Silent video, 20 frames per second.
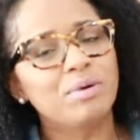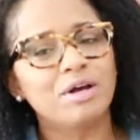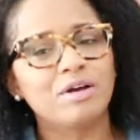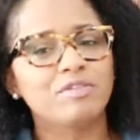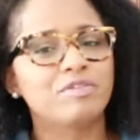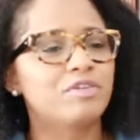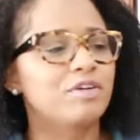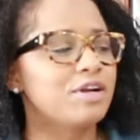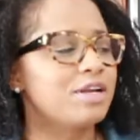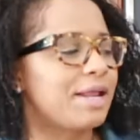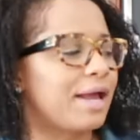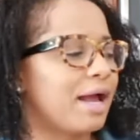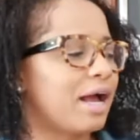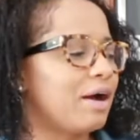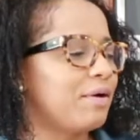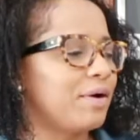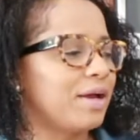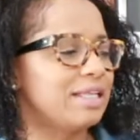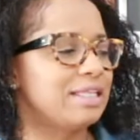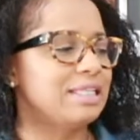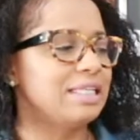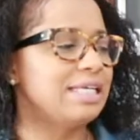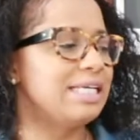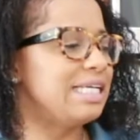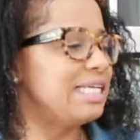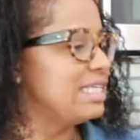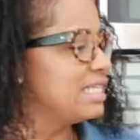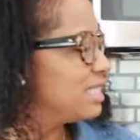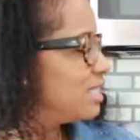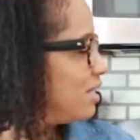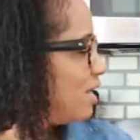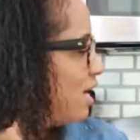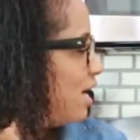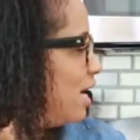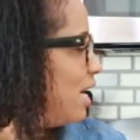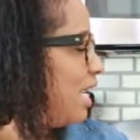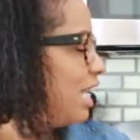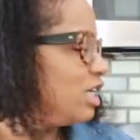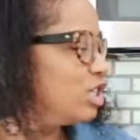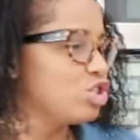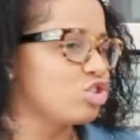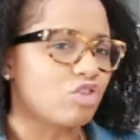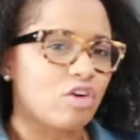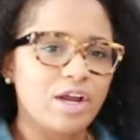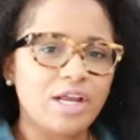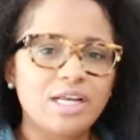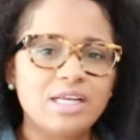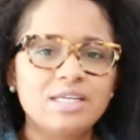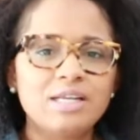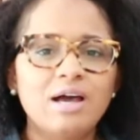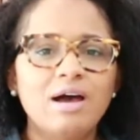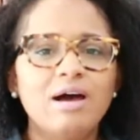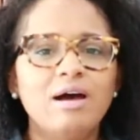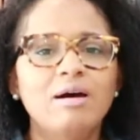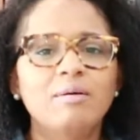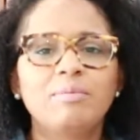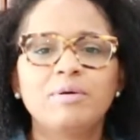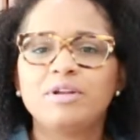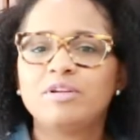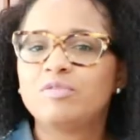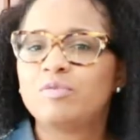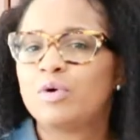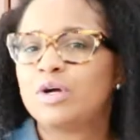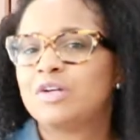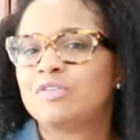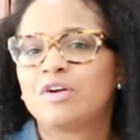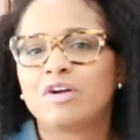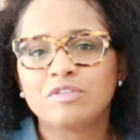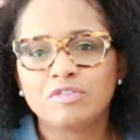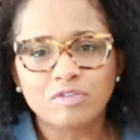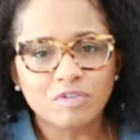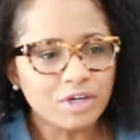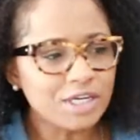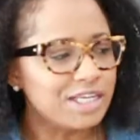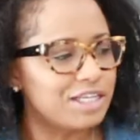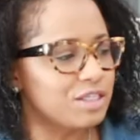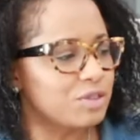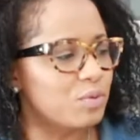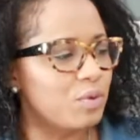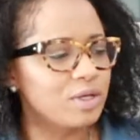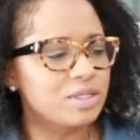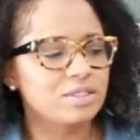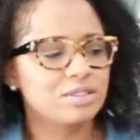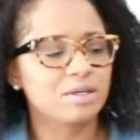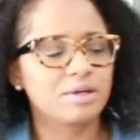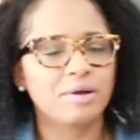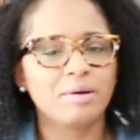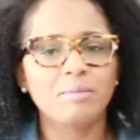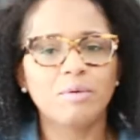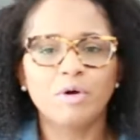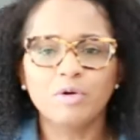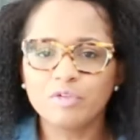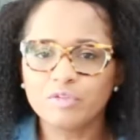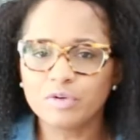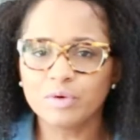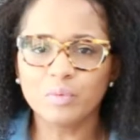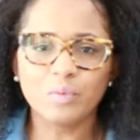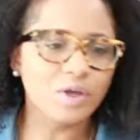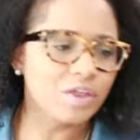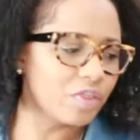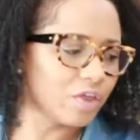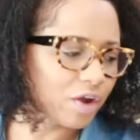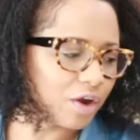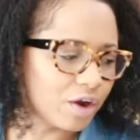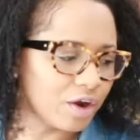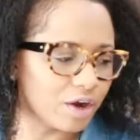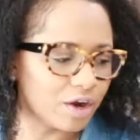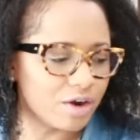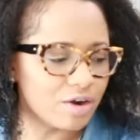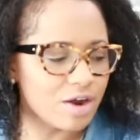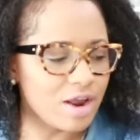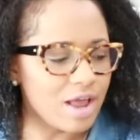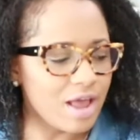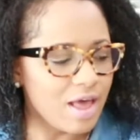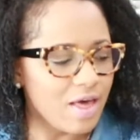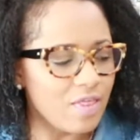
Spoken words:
But for now, at least it's straightened up, and if one of her friends wants to come over with her,